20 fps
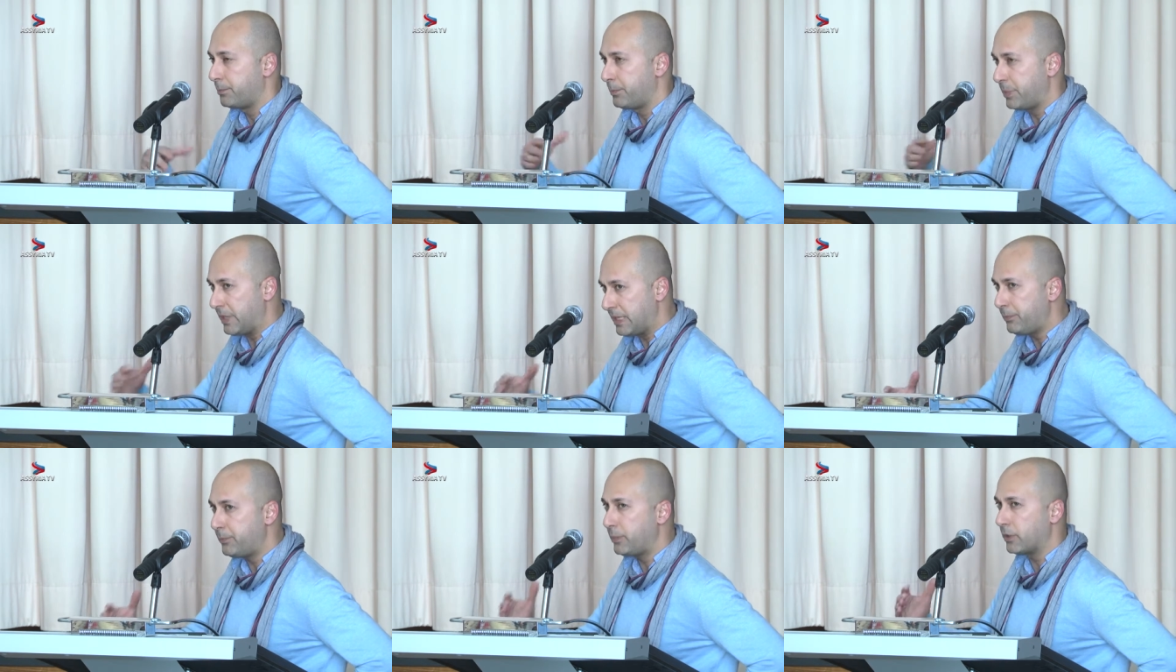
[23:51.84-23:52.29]

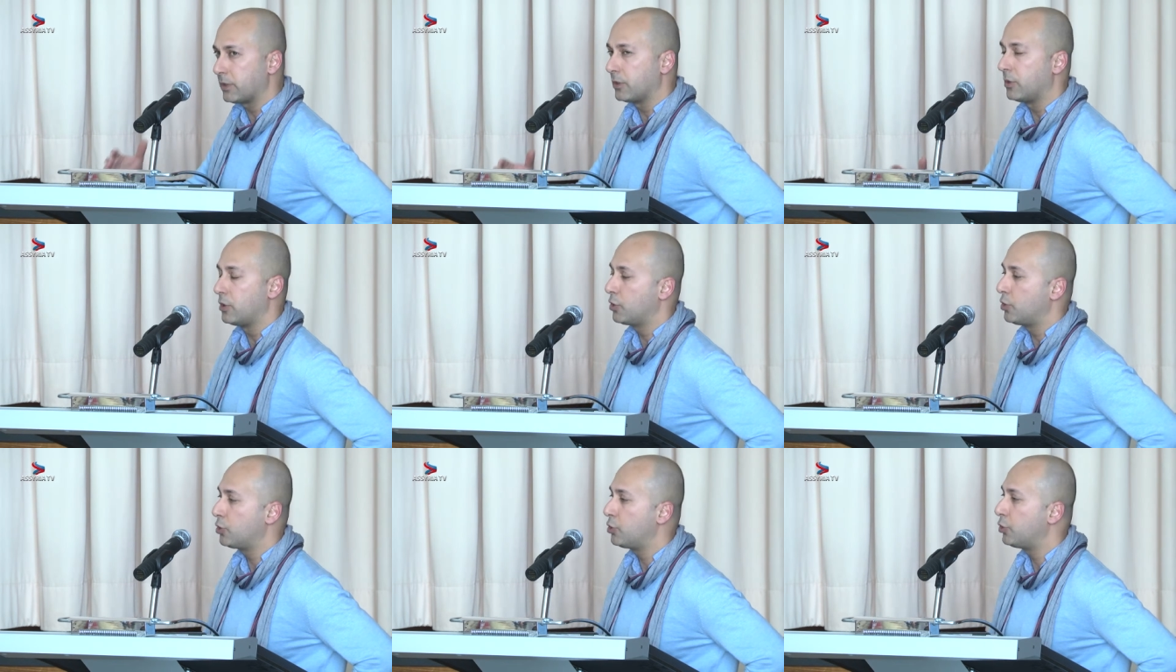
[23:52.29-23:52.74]

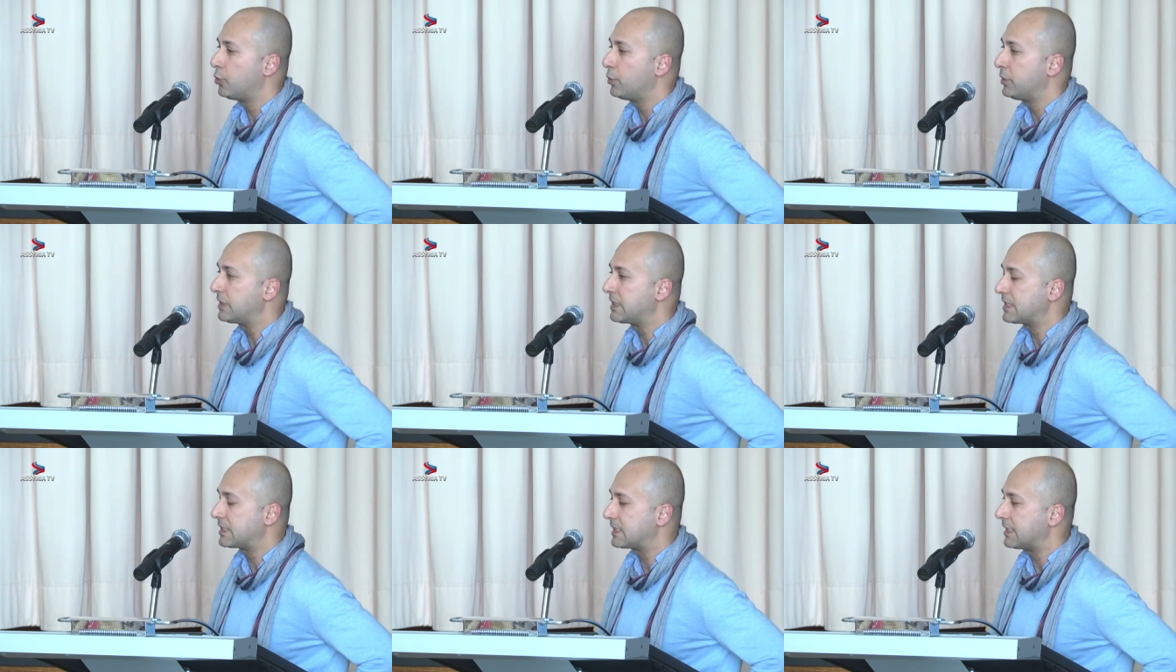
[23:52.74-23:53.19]
people who
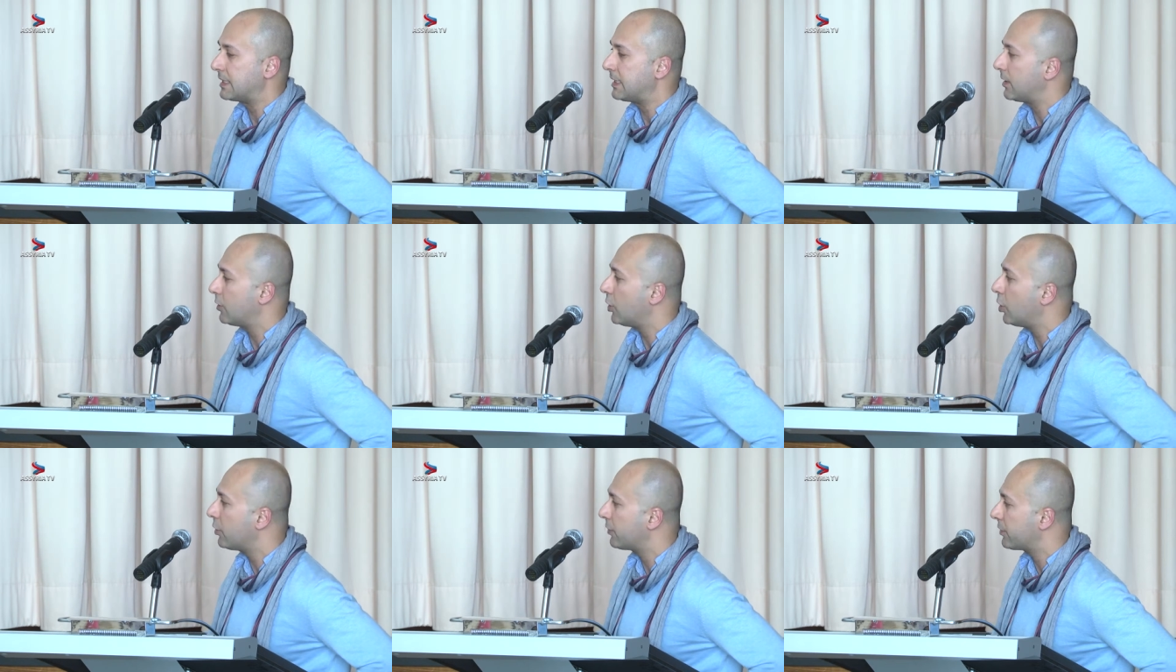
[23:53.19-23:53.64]
we
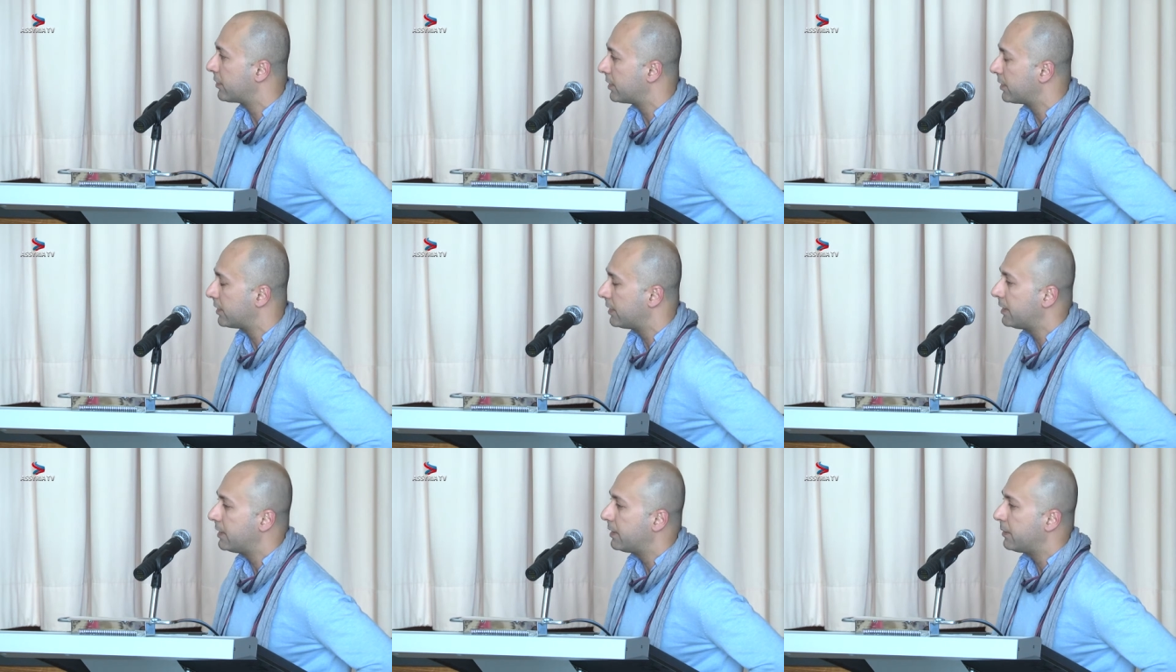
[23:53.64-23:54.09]
see are
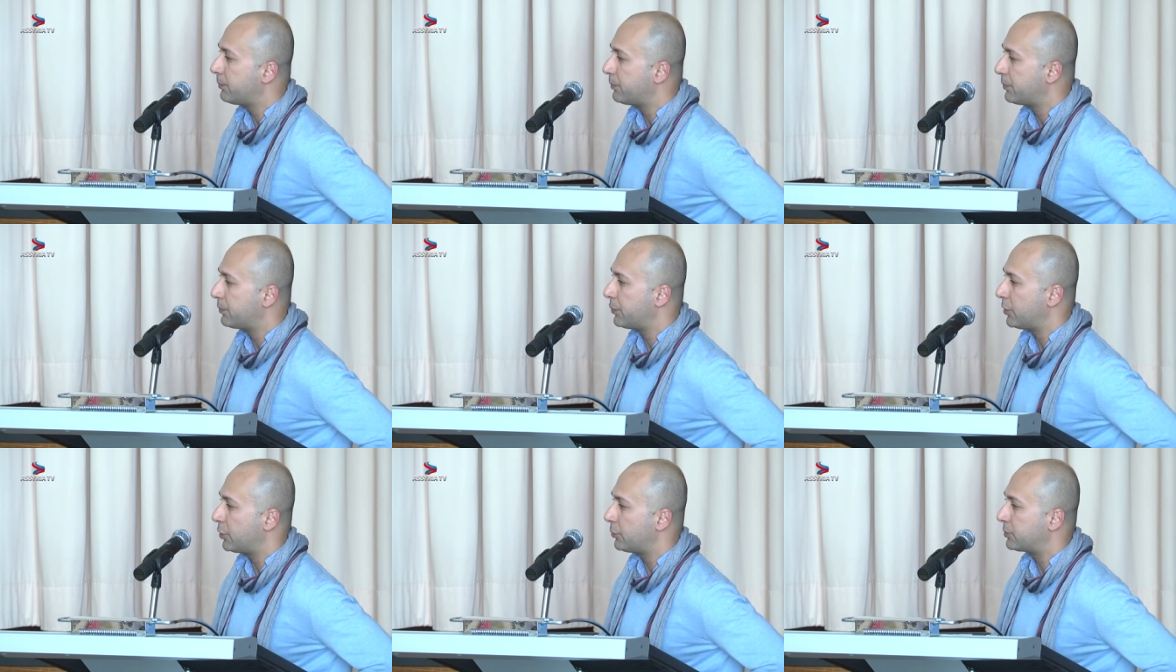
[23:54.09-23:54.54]
the
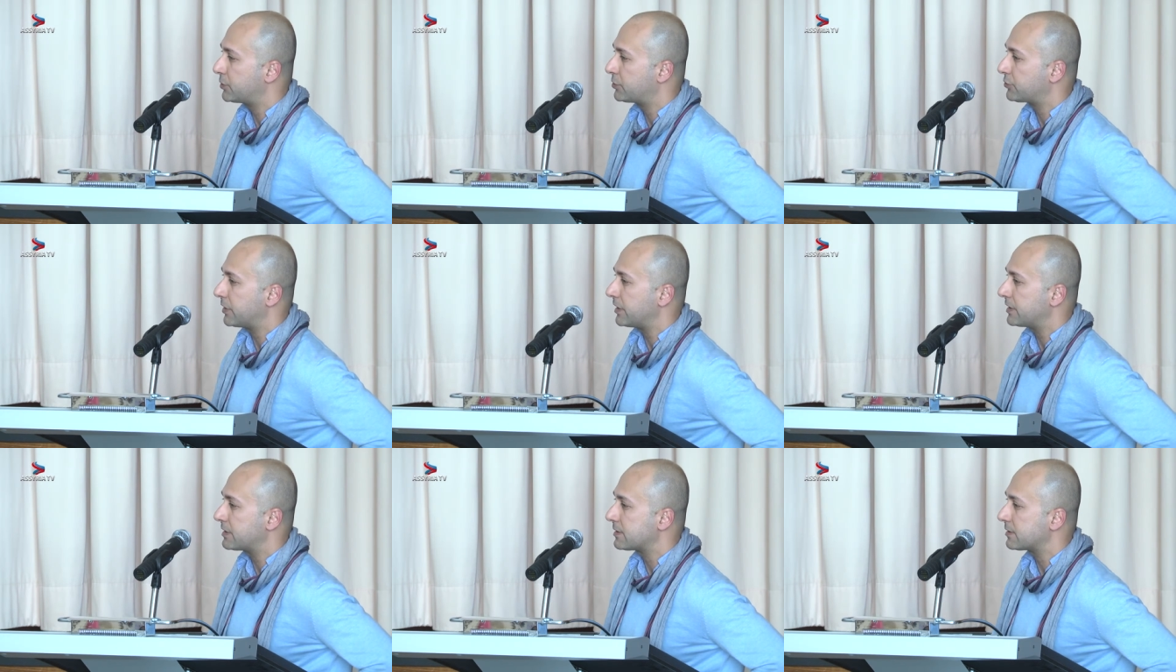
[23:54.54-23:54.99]

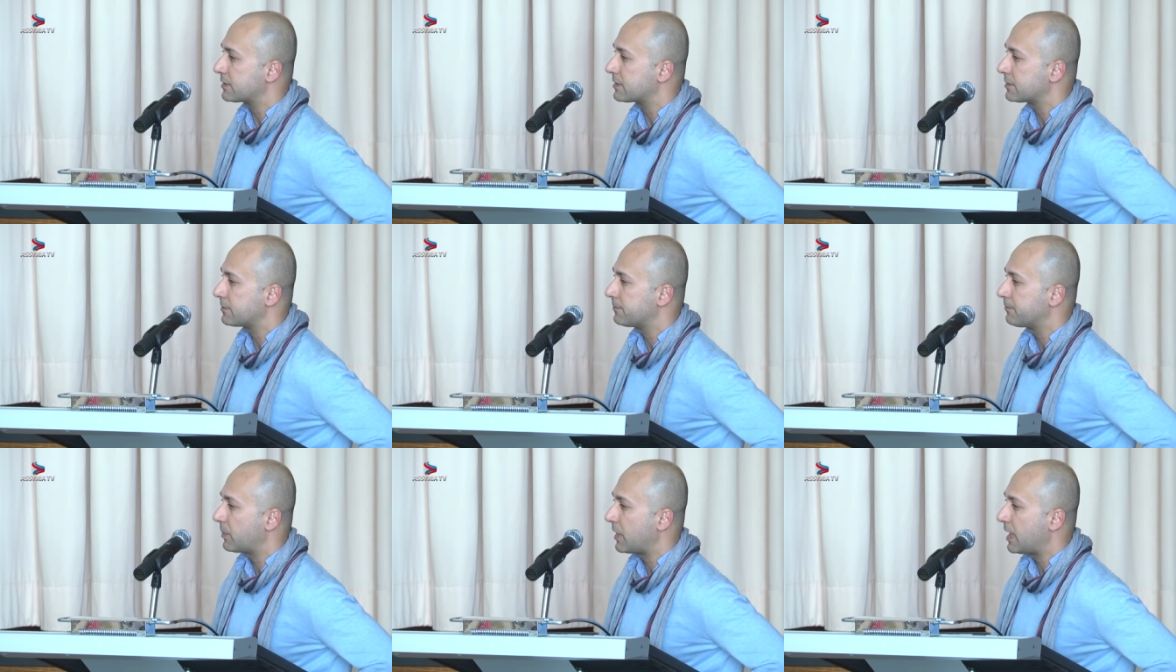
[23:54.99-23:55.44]

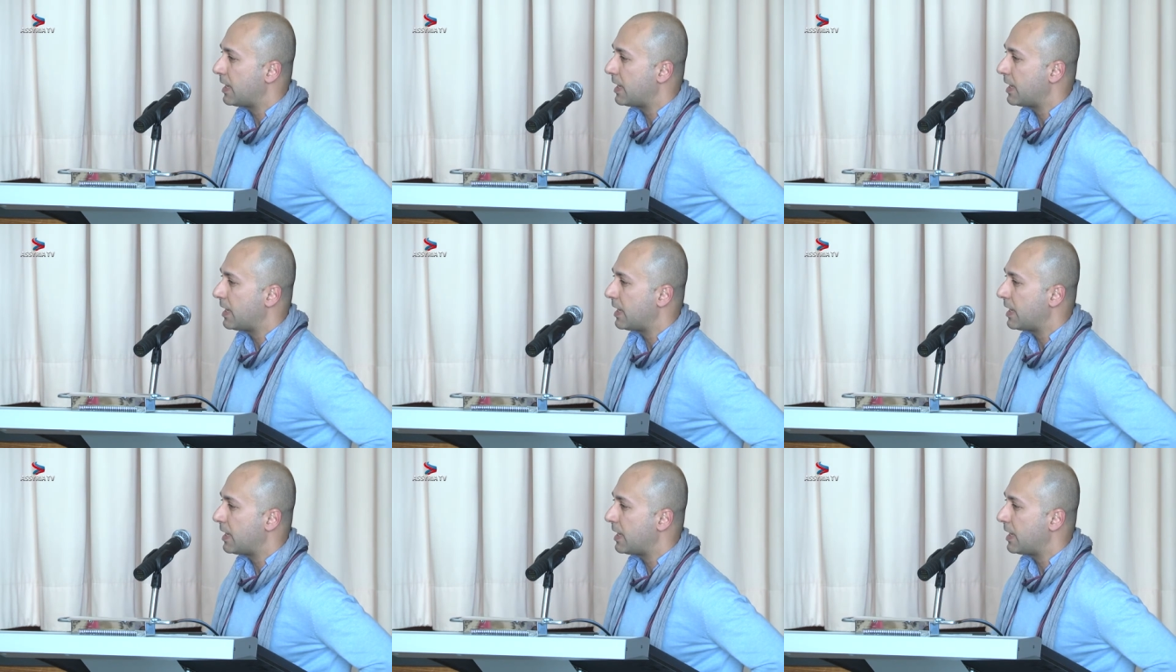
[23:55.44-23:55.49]
perpetrators.